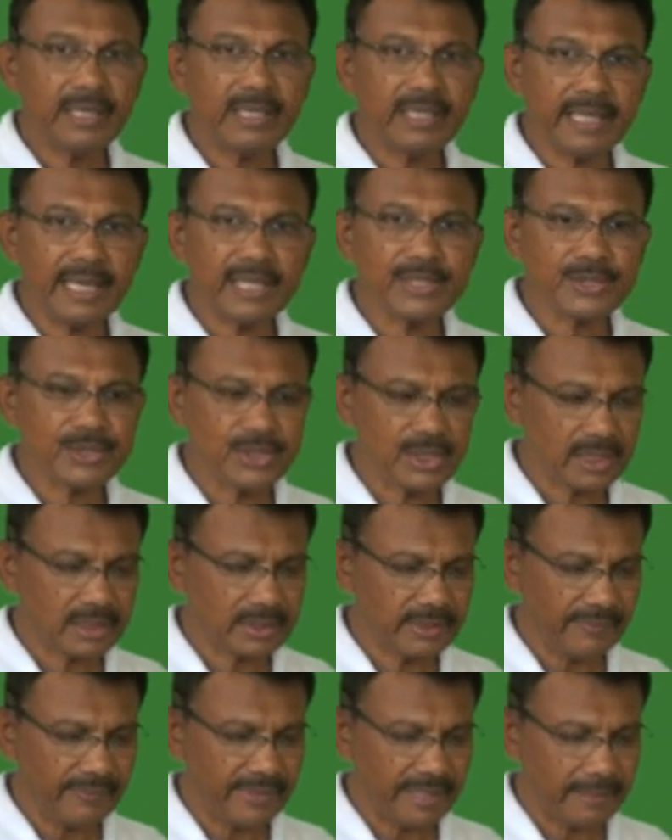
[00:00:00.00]
Test
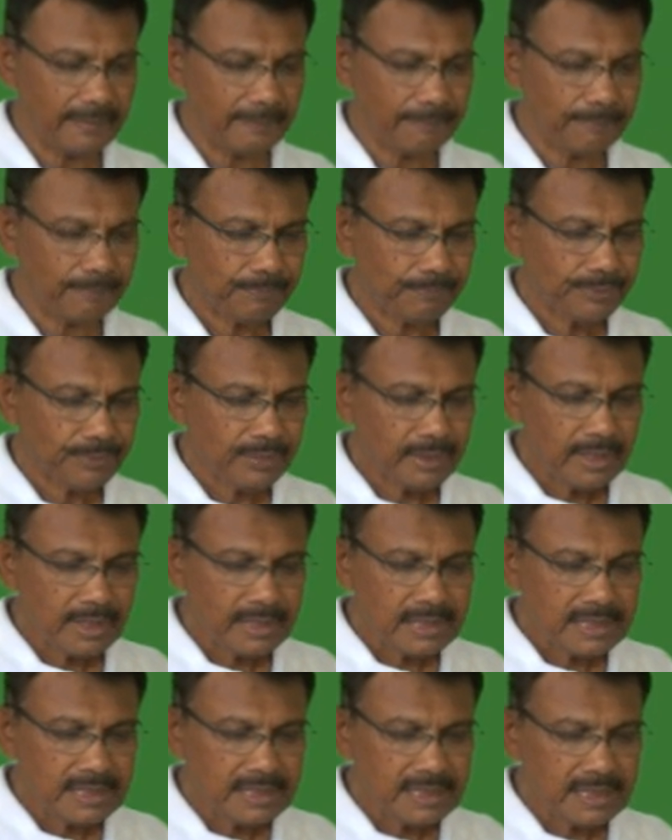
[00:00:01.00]
3.
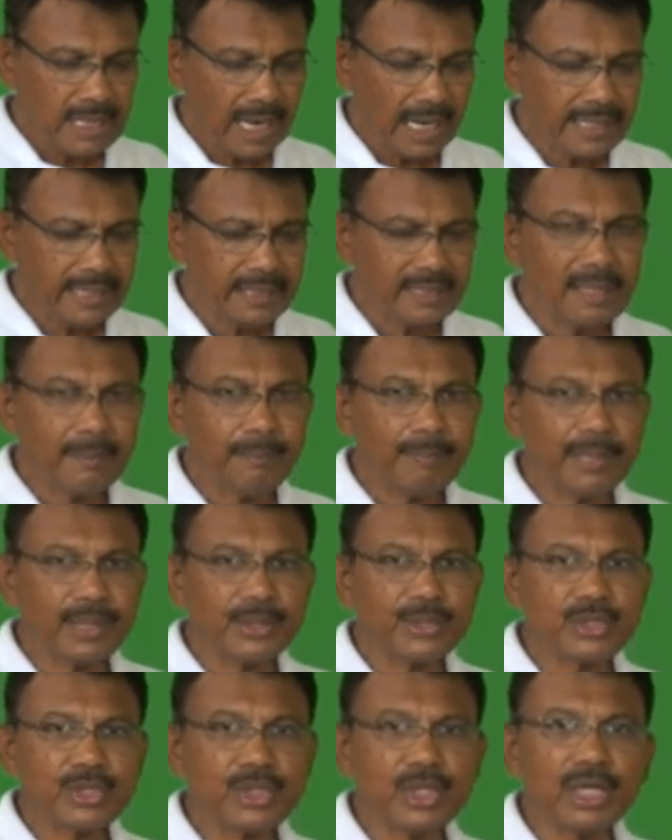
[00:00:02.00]
Study the
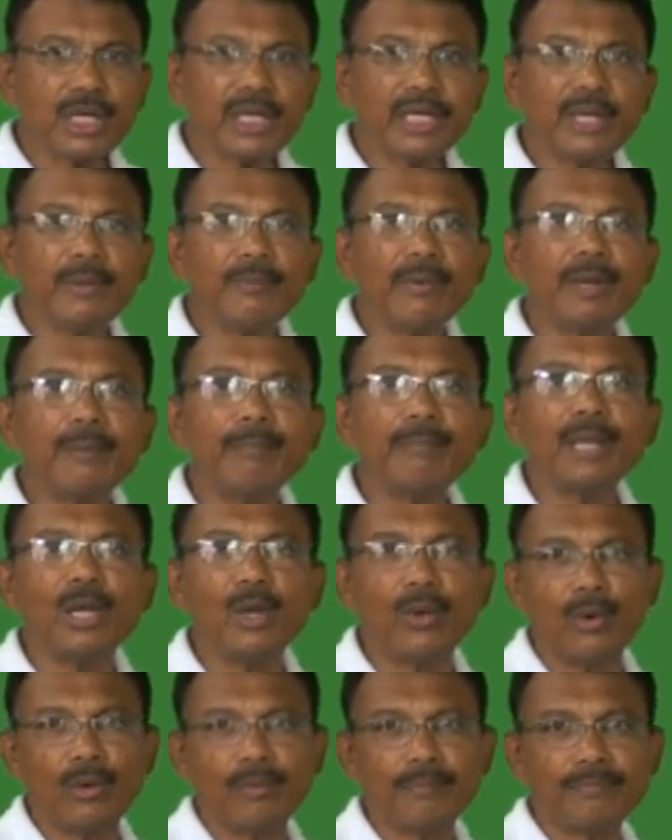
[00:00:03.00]
picture given
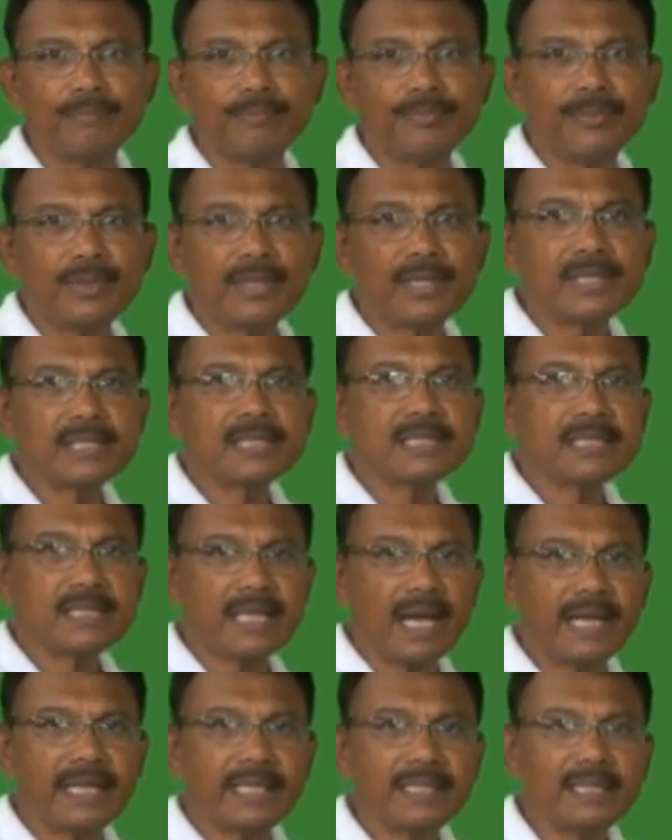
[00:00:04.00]
below.
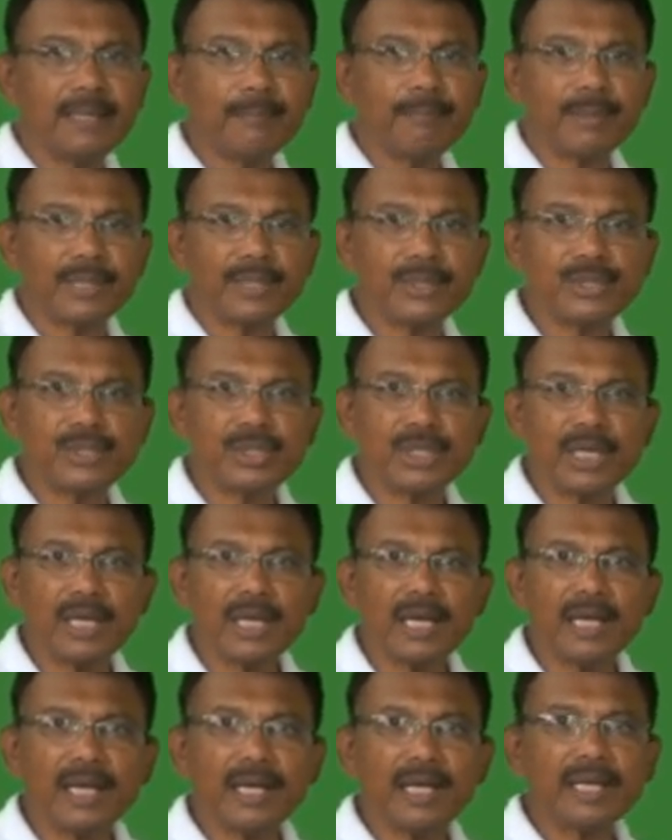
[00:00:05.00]
Study the
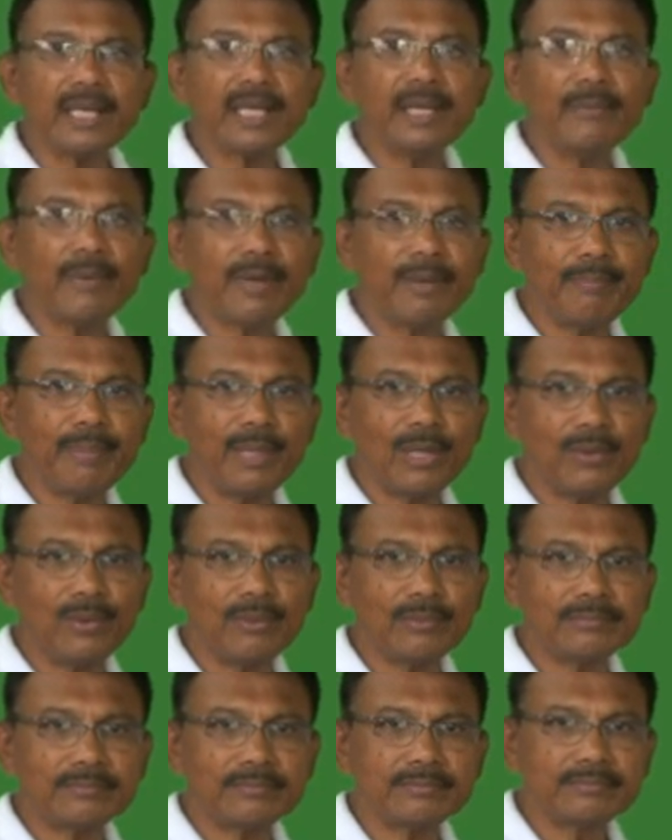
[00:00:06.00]
picture given
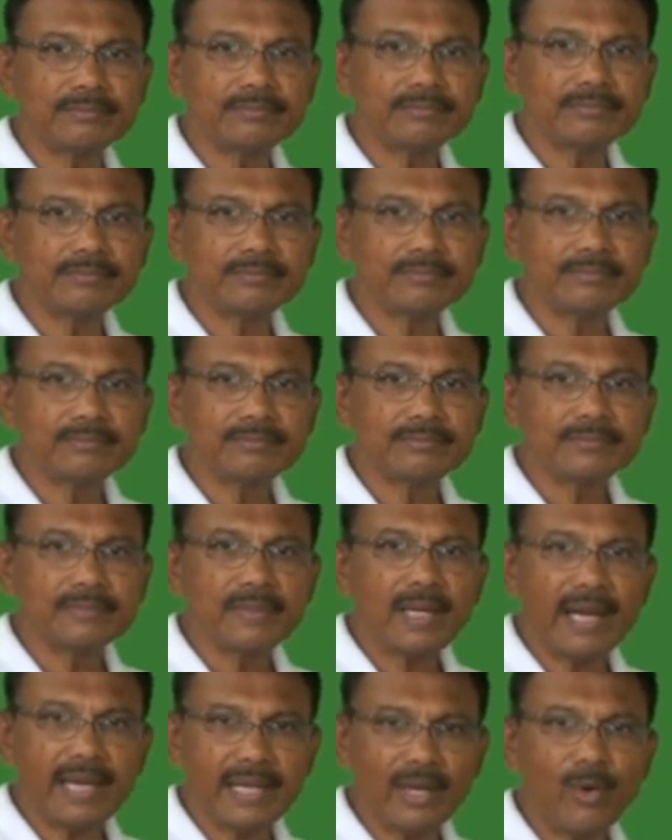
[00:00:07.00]
below.
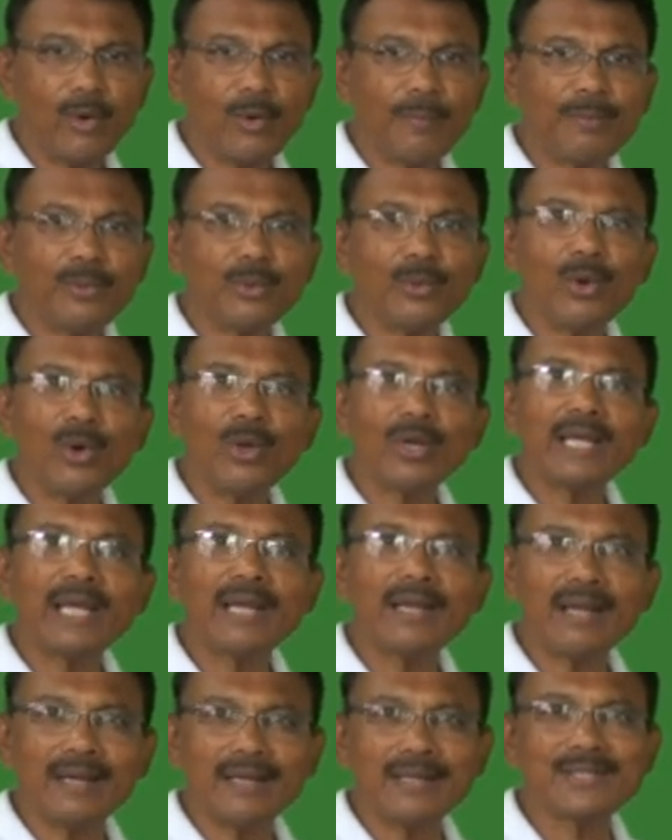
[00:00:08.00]
I hope you all
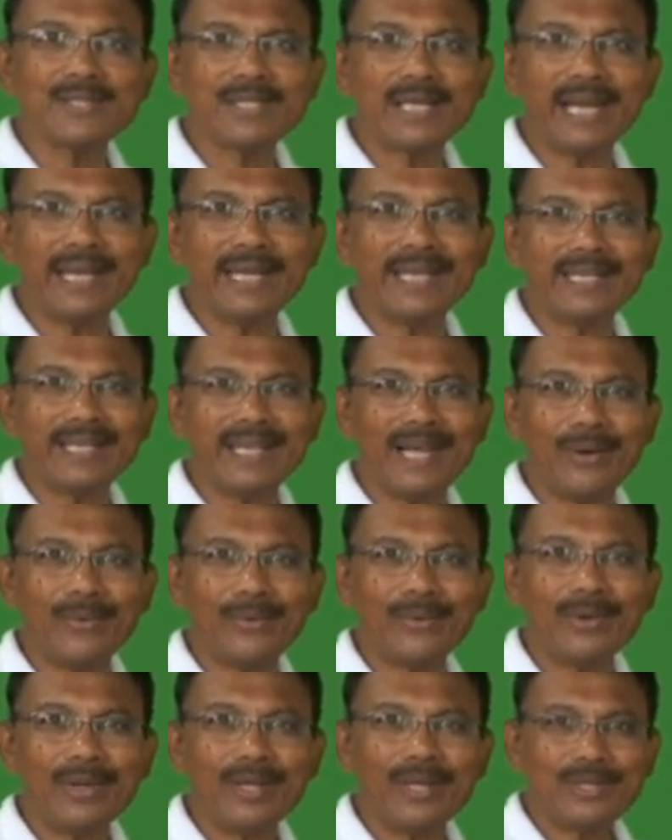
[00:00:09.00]
can understand it now.